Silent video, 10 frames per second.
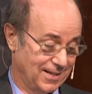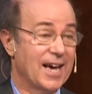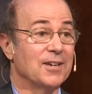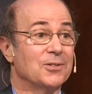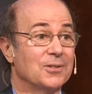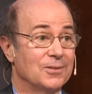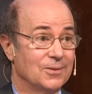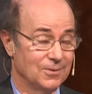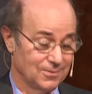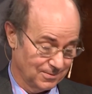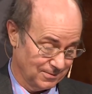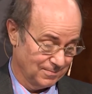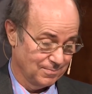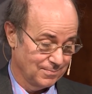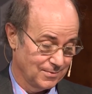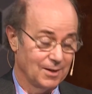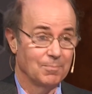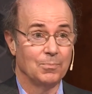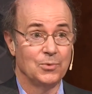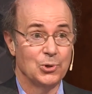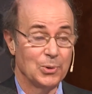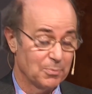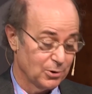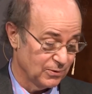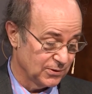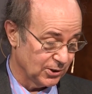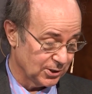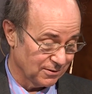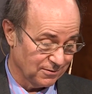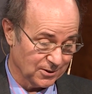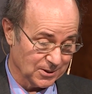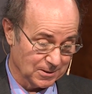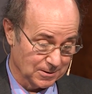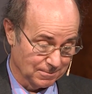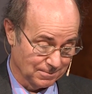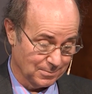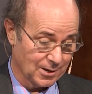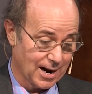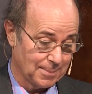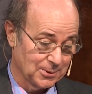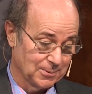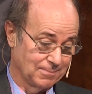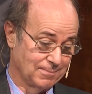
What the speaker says: guess new improved laws of physics, perhaps.